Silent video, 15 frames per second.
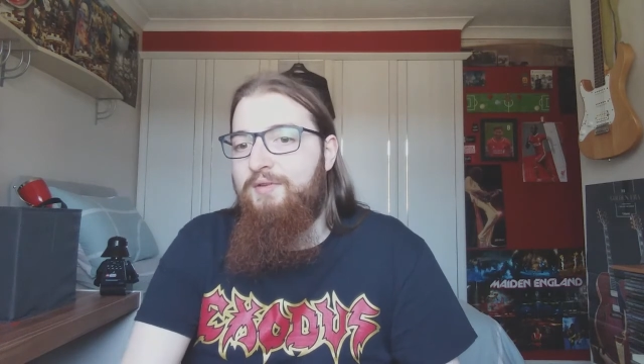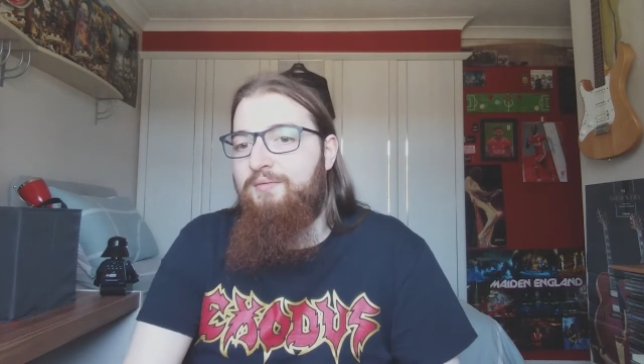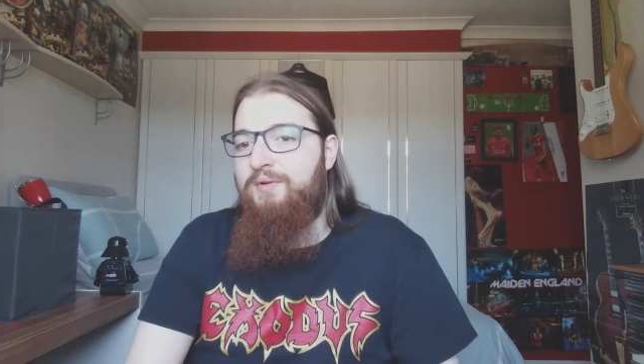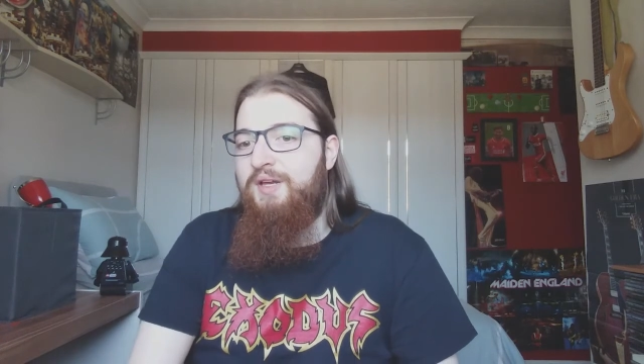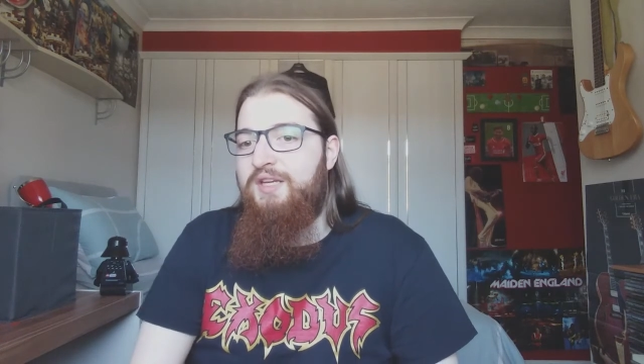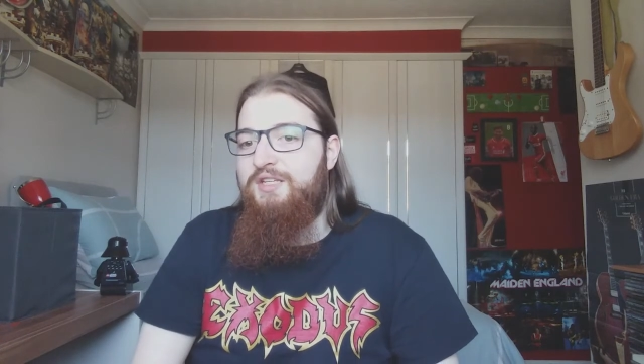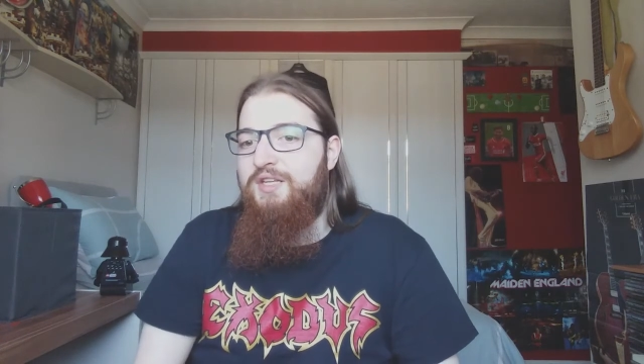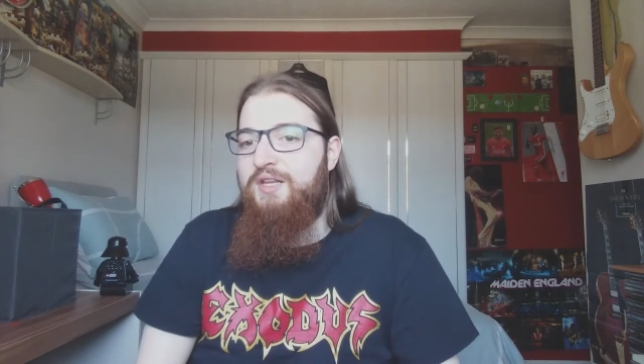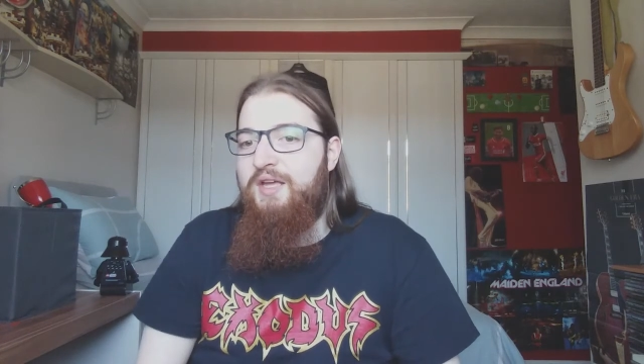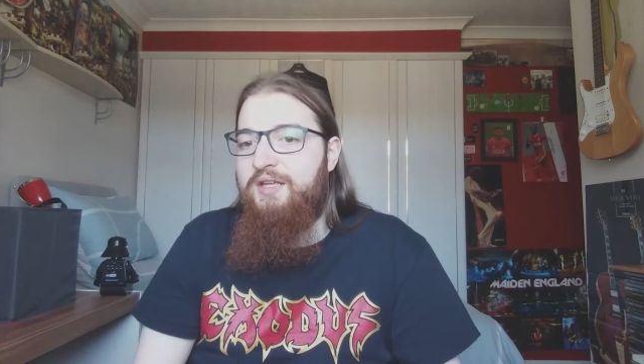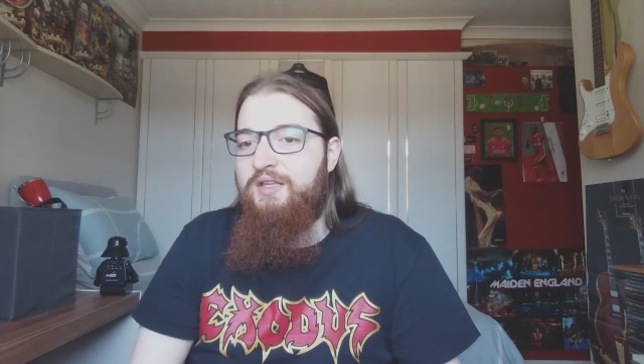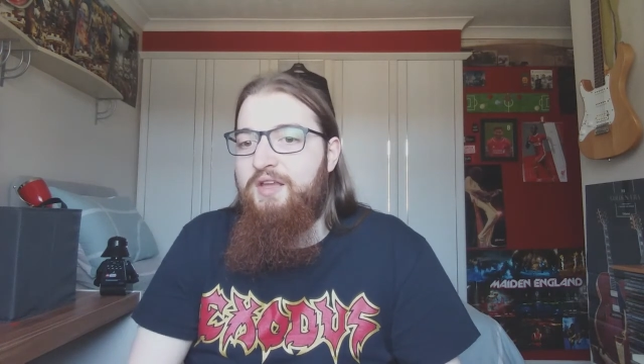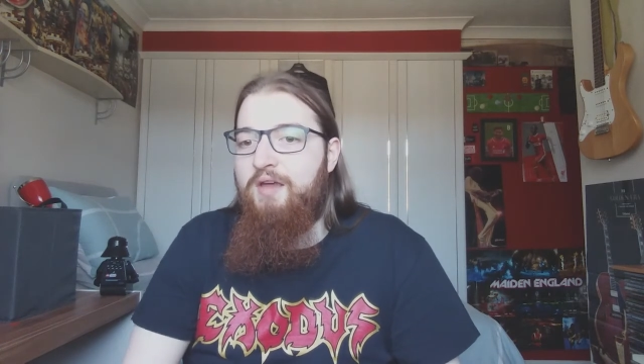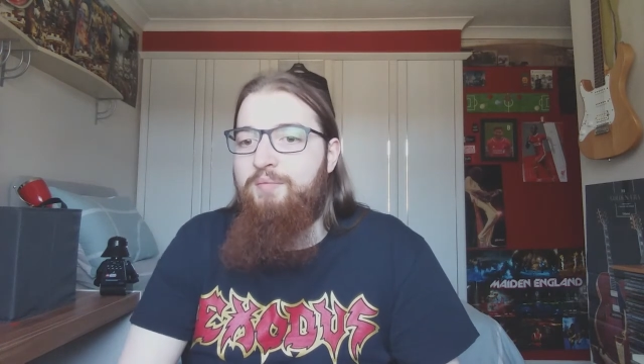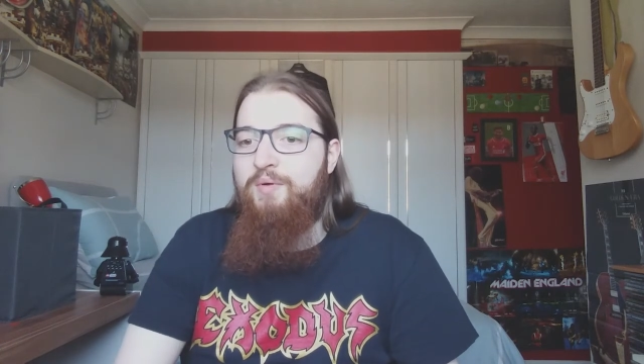releasing their
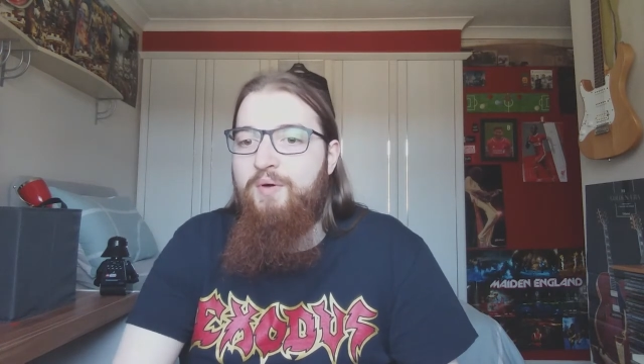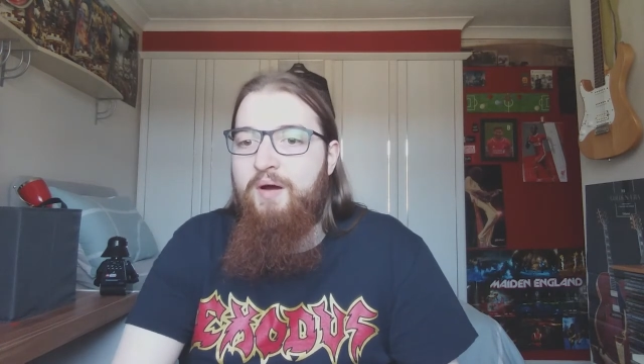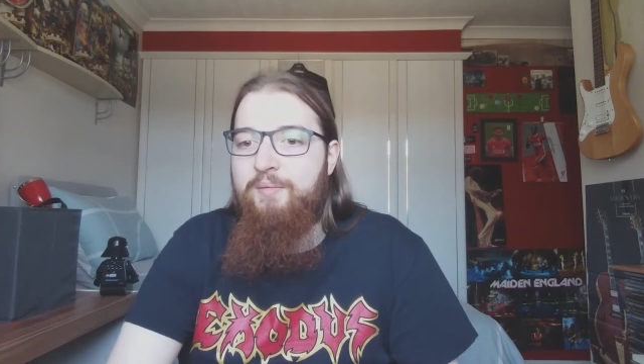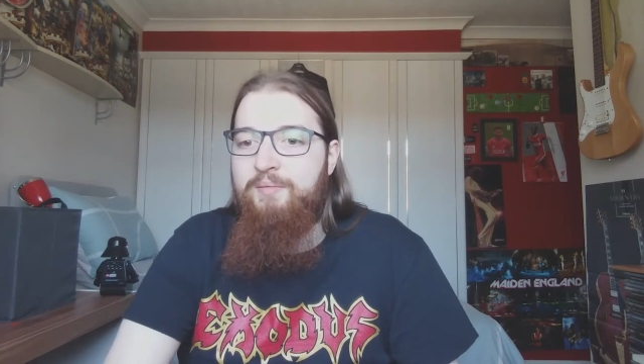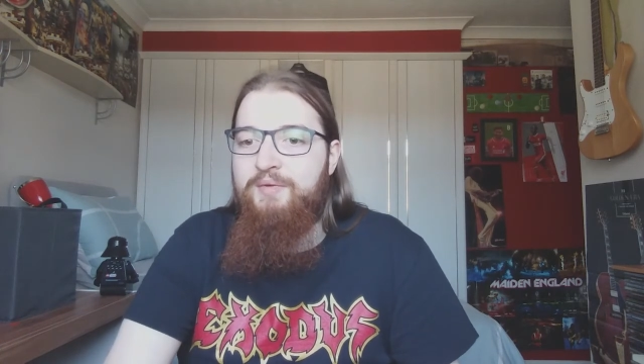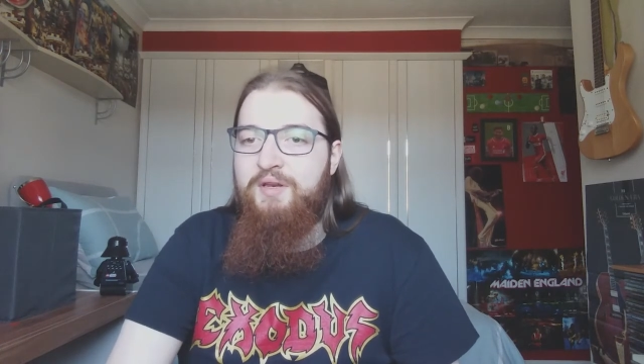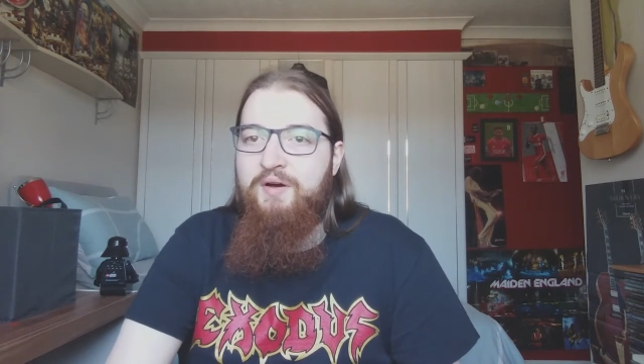debut album in